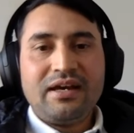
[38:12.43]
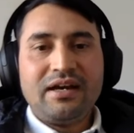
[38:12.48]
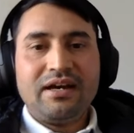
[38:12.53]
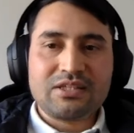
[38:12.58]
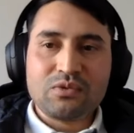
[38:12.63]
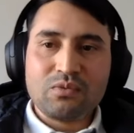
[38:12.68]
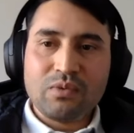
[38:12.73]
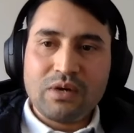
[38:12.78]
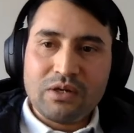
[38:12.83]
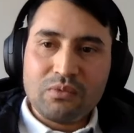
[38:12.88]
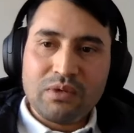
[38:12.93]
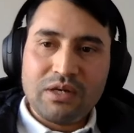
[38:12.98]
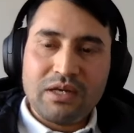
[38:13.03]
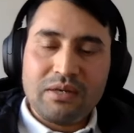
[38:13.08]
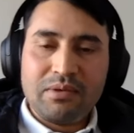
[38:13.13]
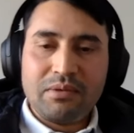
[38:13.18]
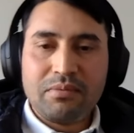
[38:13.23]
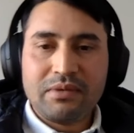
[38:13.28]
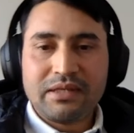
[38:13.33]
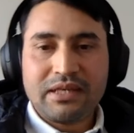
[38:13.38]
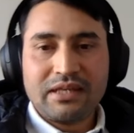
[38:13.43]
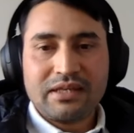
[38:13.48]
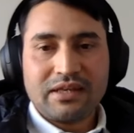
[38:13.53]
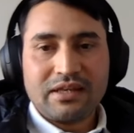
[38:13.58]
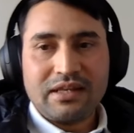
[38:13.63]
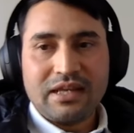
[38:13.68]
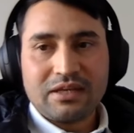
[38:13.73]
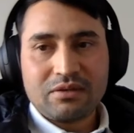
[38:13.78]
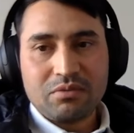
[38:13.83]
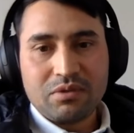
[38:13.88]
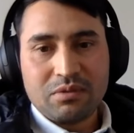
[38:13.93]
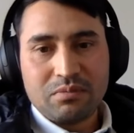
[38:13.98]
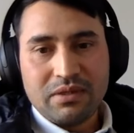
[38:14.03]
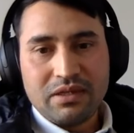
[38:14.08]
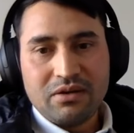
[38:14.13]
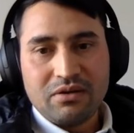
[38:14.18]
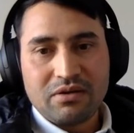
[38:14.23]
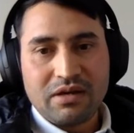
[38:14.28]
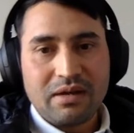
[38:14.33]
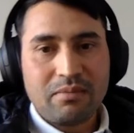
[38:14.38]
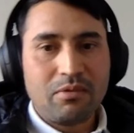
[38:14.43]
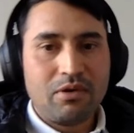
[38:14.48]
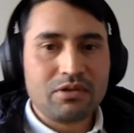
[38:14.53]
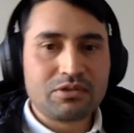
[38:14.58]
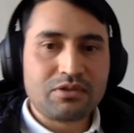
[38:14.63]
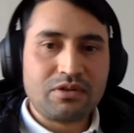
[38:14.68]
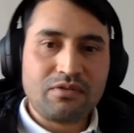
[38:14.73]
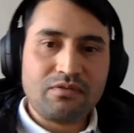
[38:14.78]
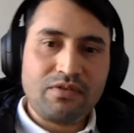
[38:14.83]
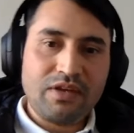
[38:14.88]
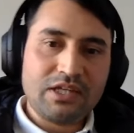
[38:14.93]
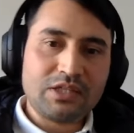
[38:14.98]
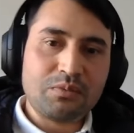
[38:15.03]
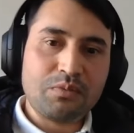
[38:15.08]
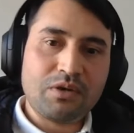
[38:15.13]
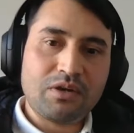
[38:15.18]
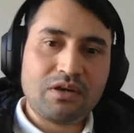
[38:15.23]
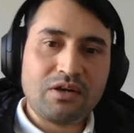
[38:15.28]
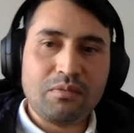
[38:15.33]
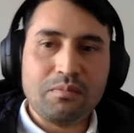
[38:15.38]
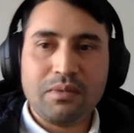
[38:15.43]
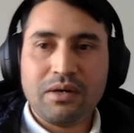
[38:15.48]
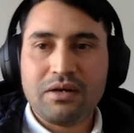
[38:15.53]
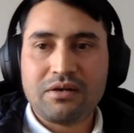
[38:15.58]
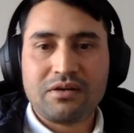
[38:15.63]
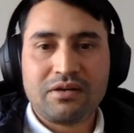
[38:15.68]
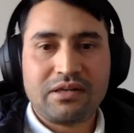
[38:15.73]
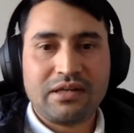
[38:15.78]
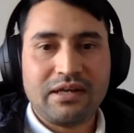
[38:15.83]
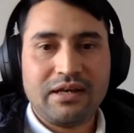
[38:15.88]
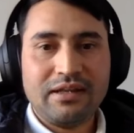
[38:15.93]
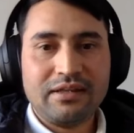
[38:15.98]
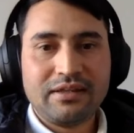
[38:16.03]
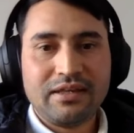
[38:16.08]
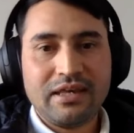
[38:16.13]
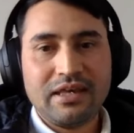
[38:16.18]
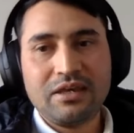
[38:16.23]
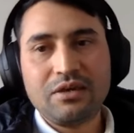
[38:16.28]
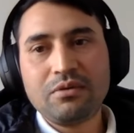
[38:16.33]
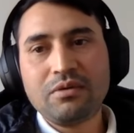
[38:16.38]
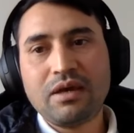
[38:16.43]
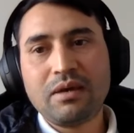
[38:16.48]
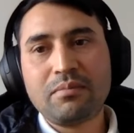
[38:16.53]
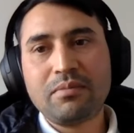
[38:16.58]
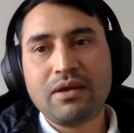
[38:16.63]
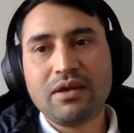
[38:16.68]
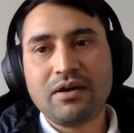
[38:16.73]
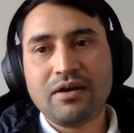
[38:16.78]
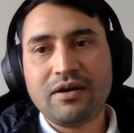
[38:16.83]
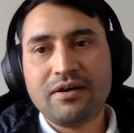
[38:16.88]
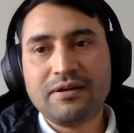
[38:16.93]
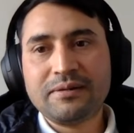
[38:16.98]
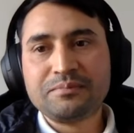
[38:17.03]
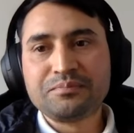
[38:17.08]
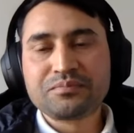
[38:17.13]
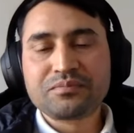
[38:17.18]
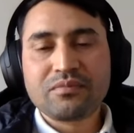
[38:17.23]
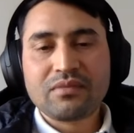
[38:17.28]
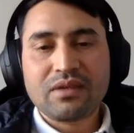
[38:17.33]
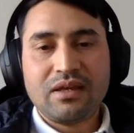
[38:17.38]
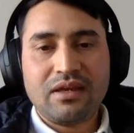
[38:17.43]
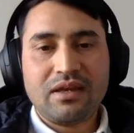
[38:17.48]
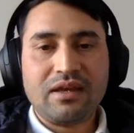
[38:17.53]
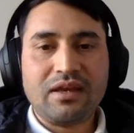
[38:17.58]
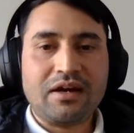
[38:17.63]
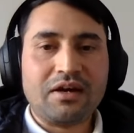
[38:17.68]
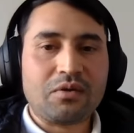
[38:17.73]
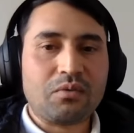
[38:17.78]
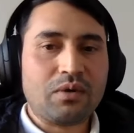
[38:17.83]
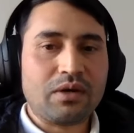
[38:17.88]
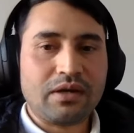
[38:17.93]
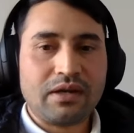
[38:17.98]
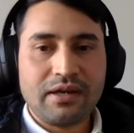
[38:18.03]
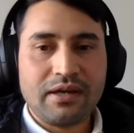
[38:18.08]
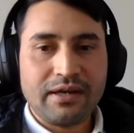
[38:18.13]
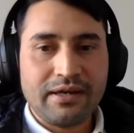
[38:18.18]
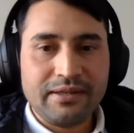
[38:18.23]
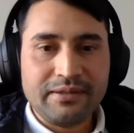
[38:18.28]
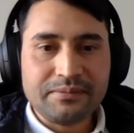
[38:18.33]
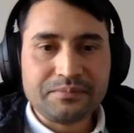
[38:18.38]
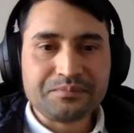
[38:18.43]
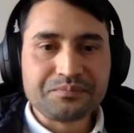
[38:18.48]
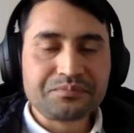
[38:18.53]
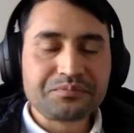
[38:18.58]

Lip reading: That's one way people can connect with me. Or I'm also on Facebook, Kumar Aryal, kumararyal.